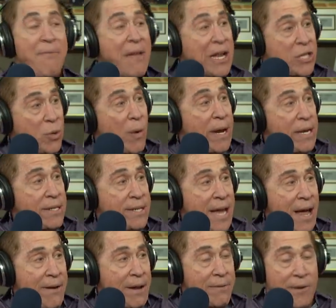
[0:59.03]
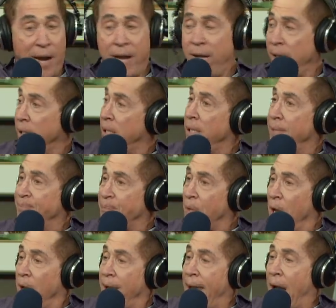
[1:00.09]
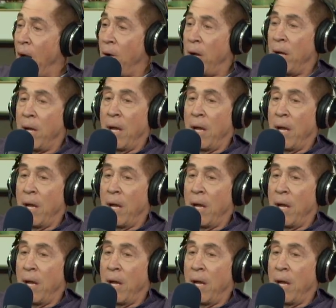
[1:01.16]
and that's the way he sounded, right? Now,